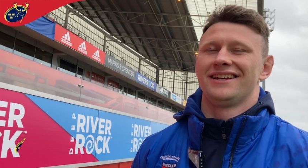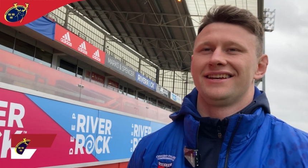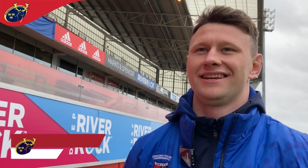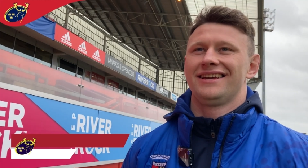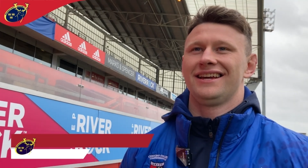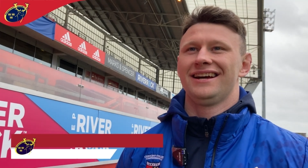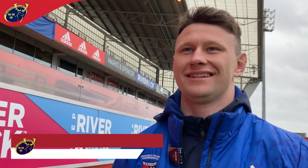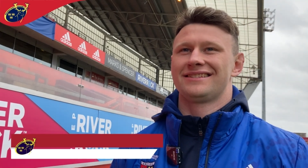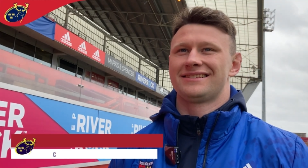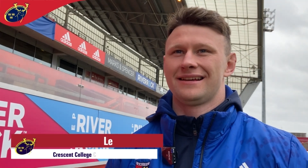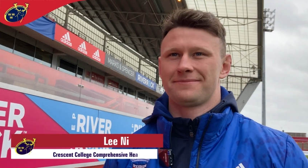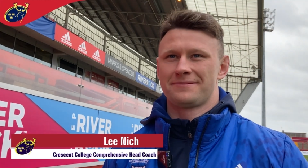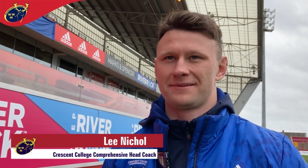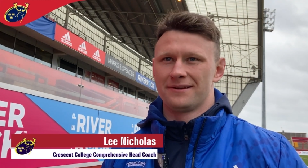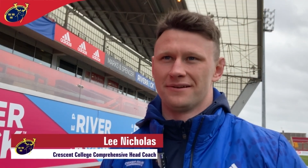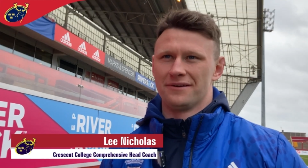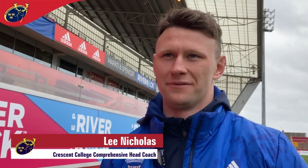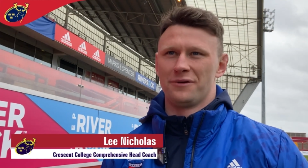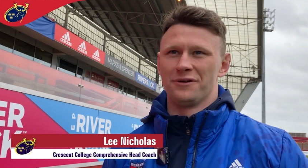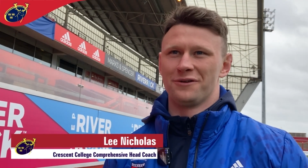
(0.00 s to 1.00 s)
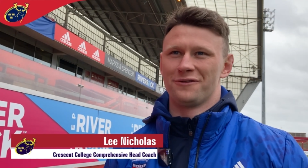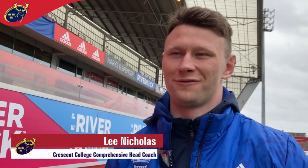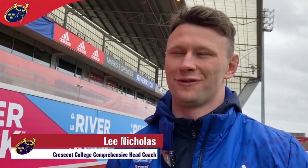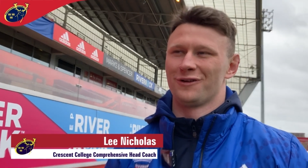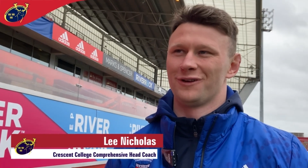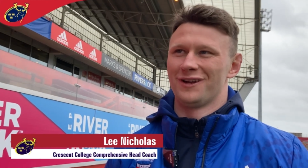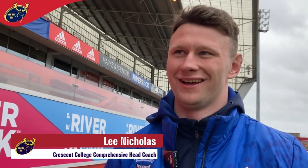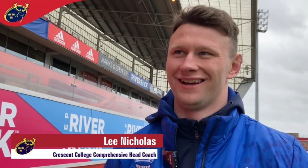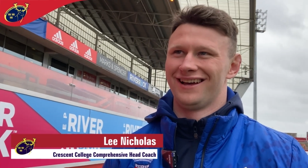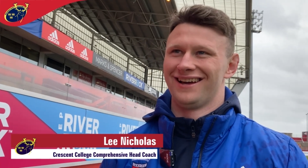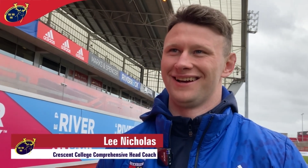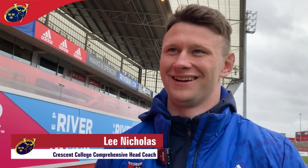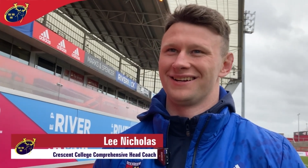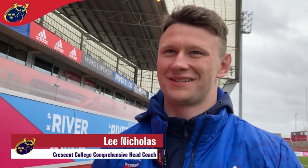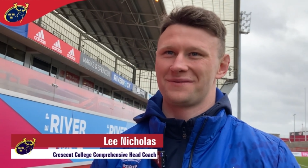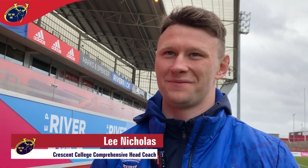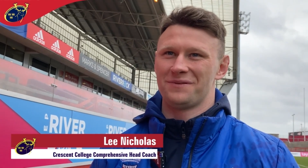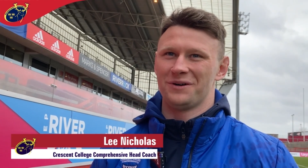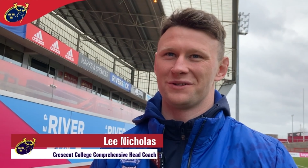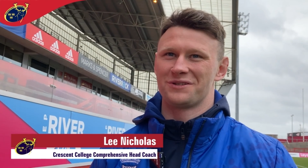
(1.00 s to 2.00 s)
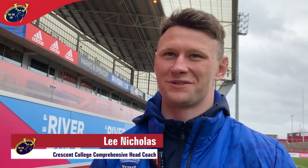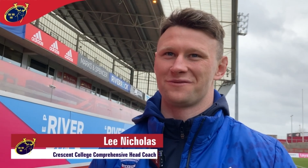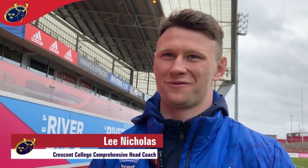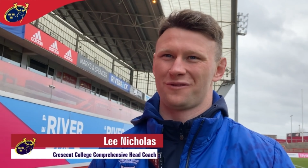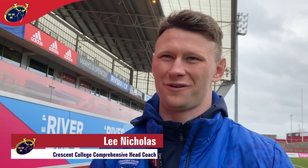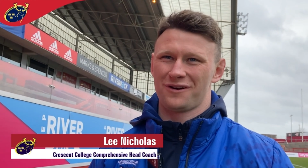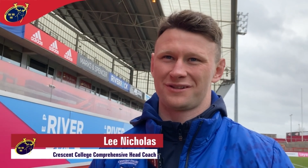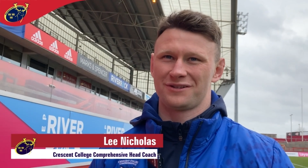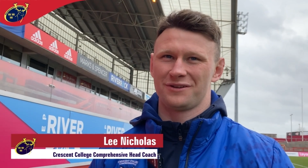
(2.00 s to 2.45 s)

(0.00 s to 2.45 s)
Yeah, it's absolutely wonderful. I suppose you've worked